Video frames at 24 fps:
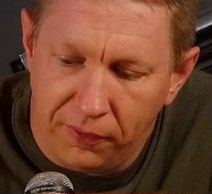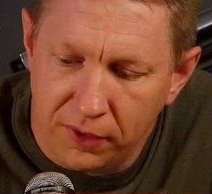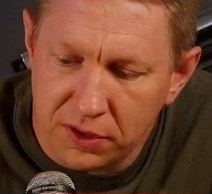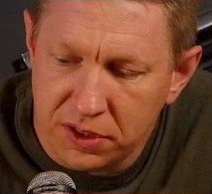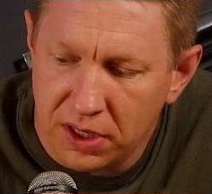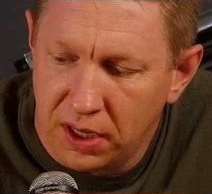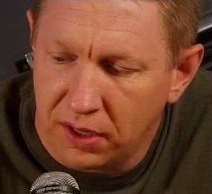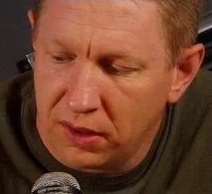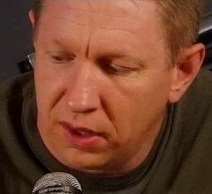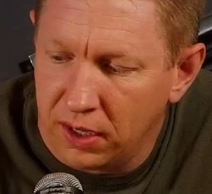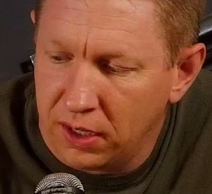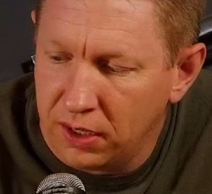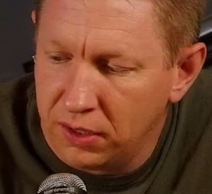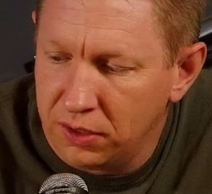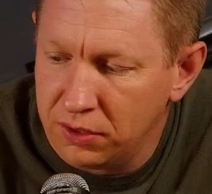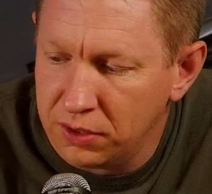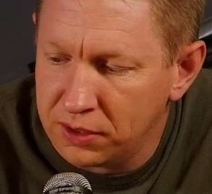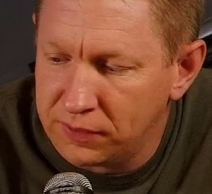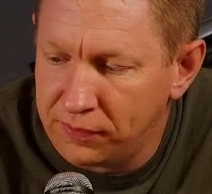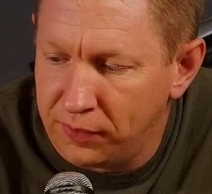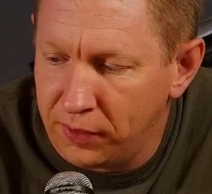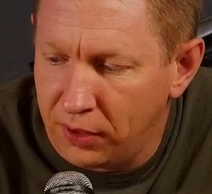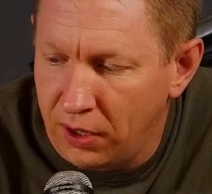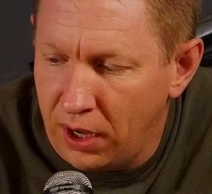first thing they need to do
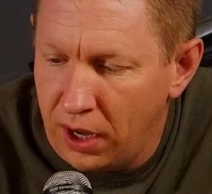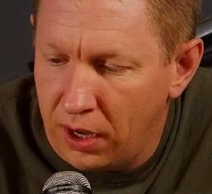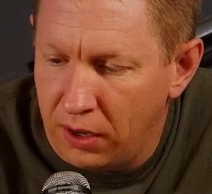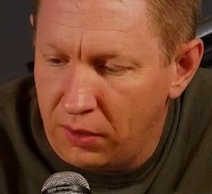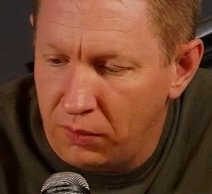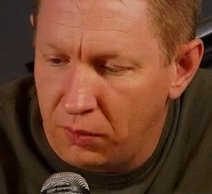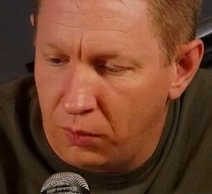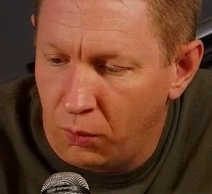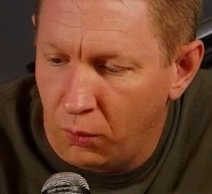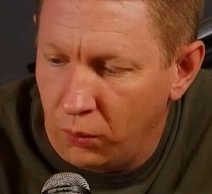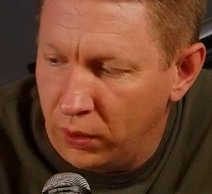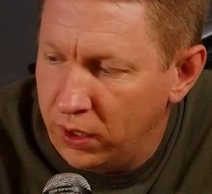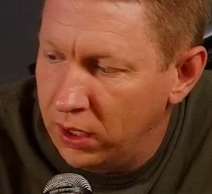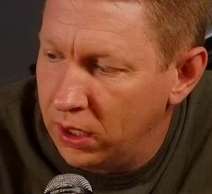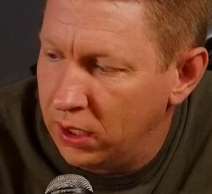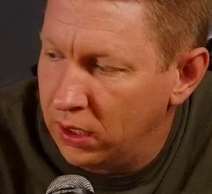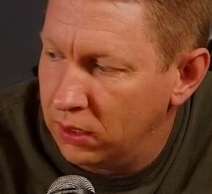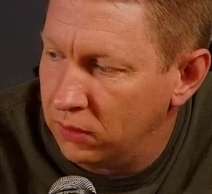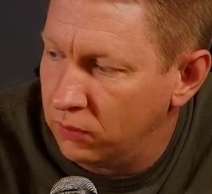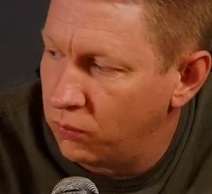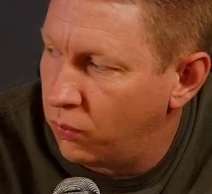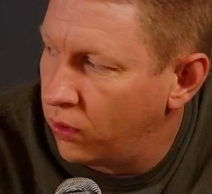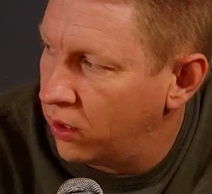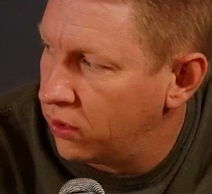is figure out when
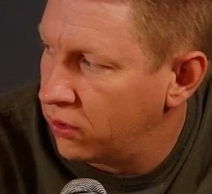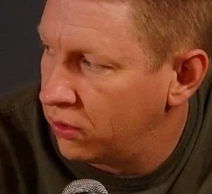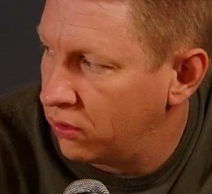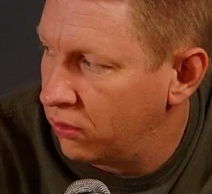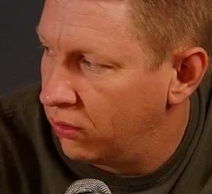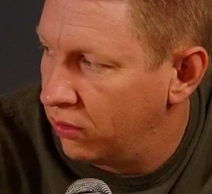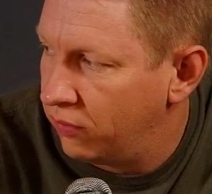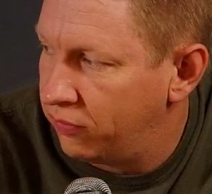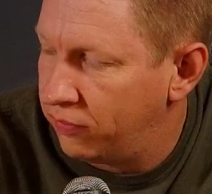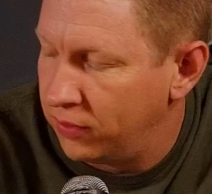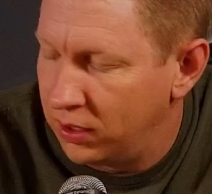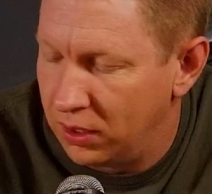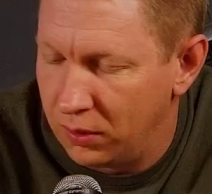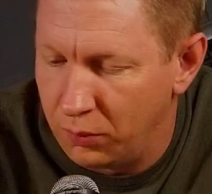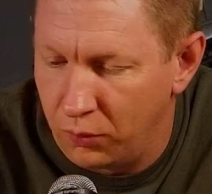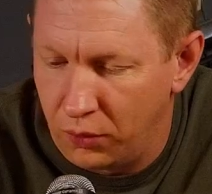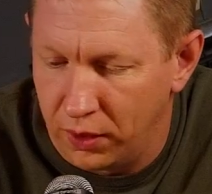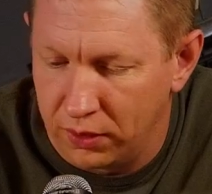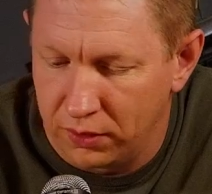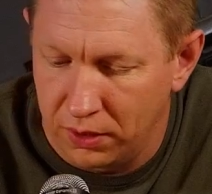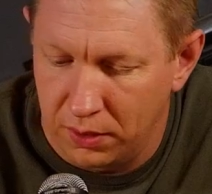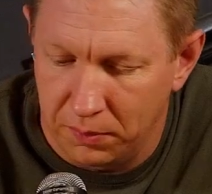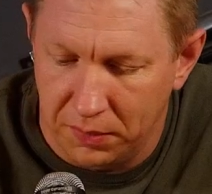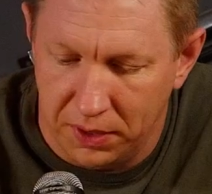and where they're going to film,
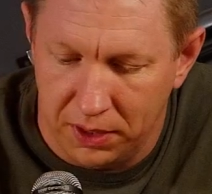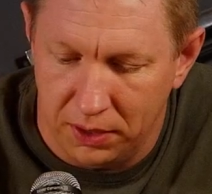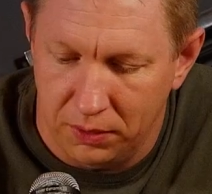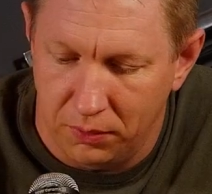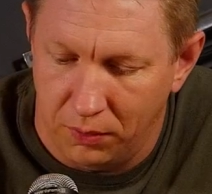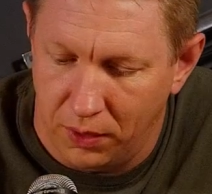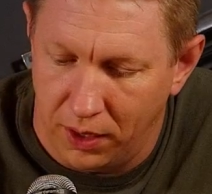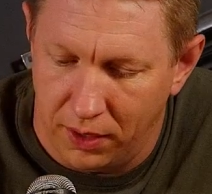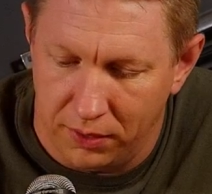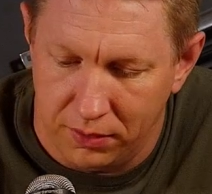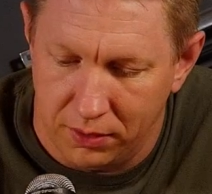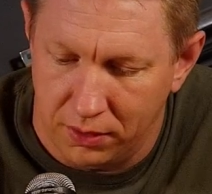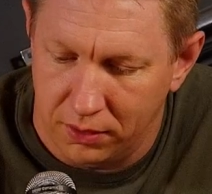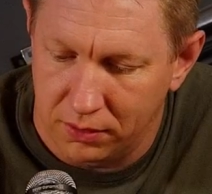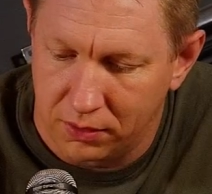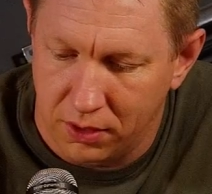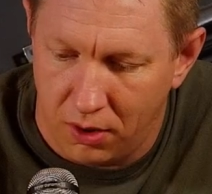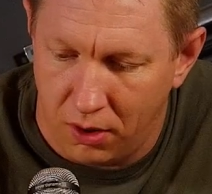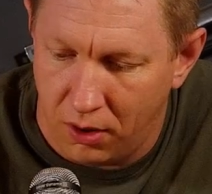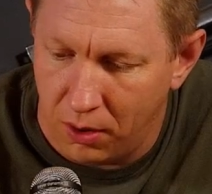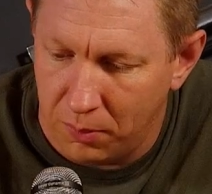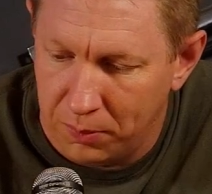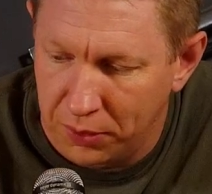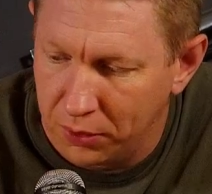whether it be while they're
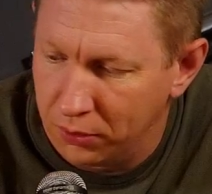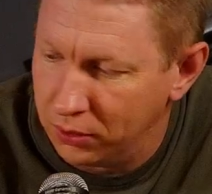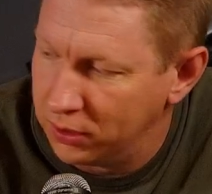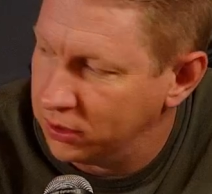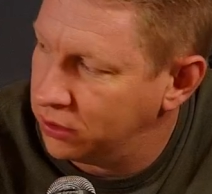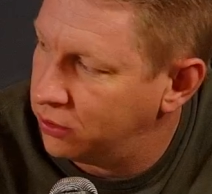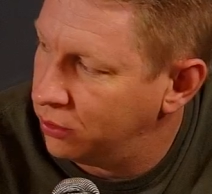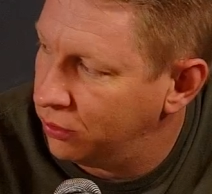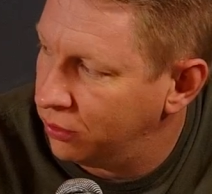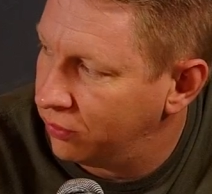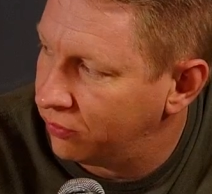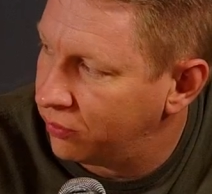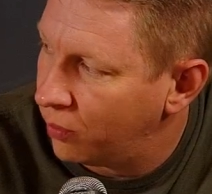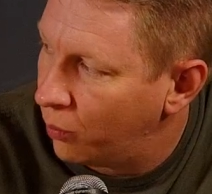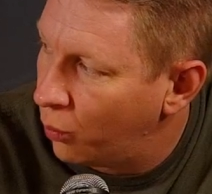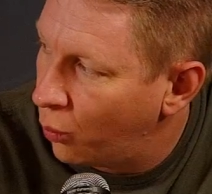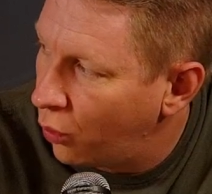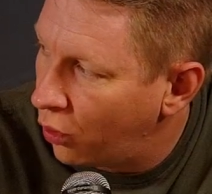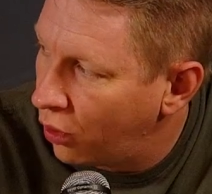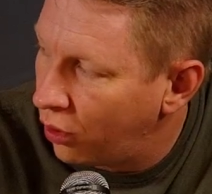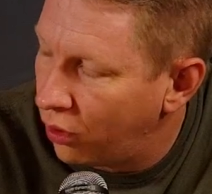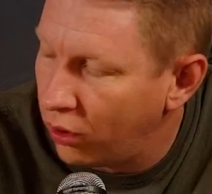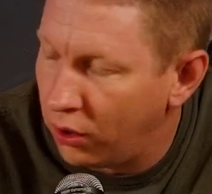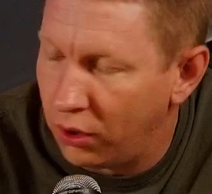carpooling to and from
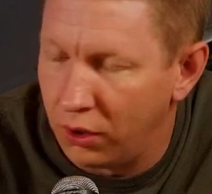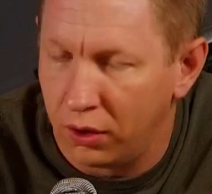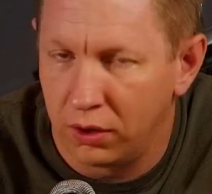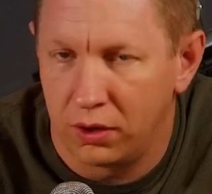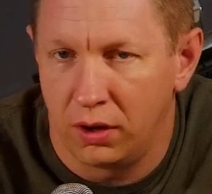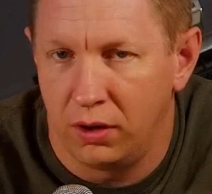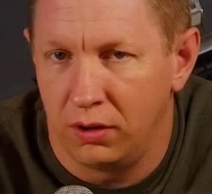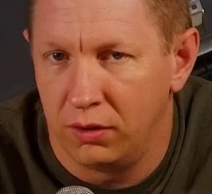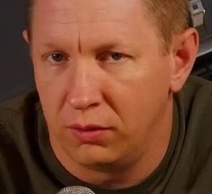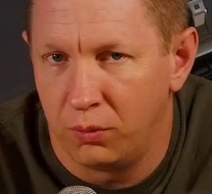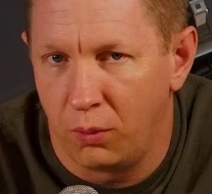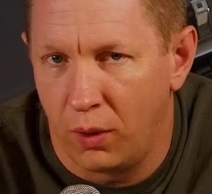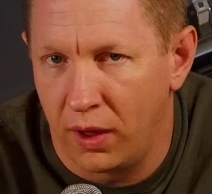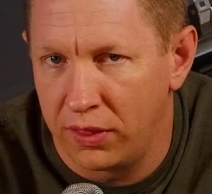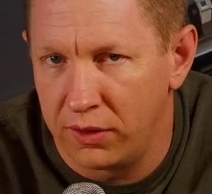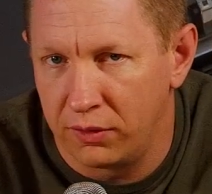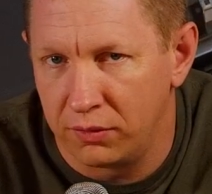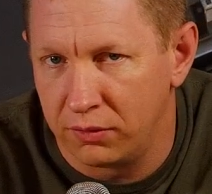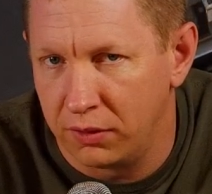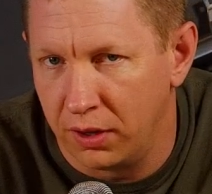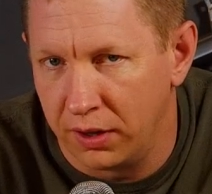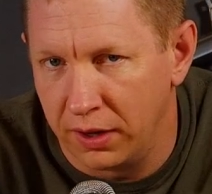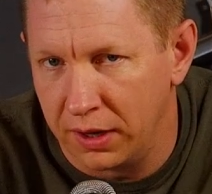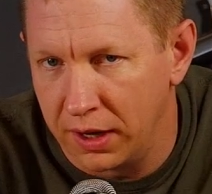work or while
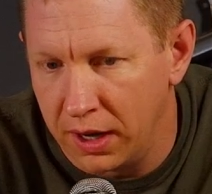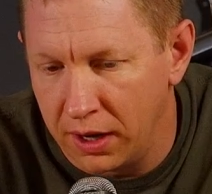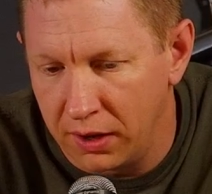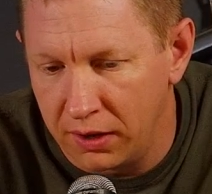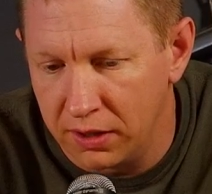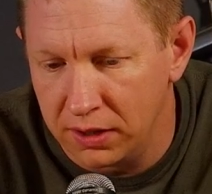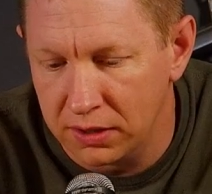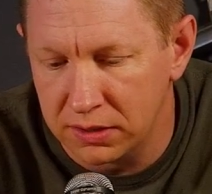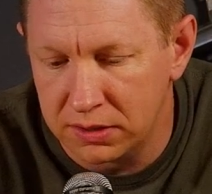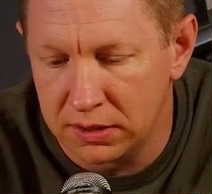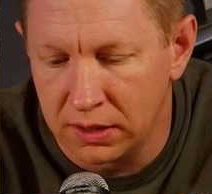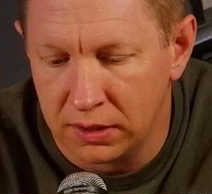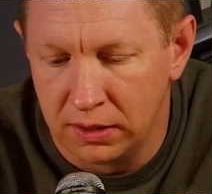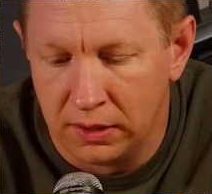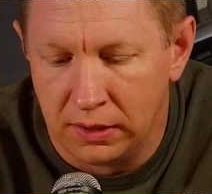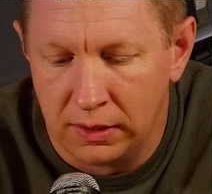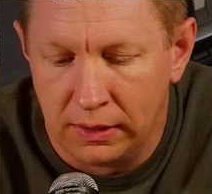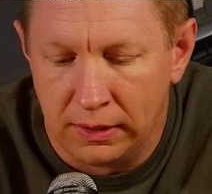they're running errands.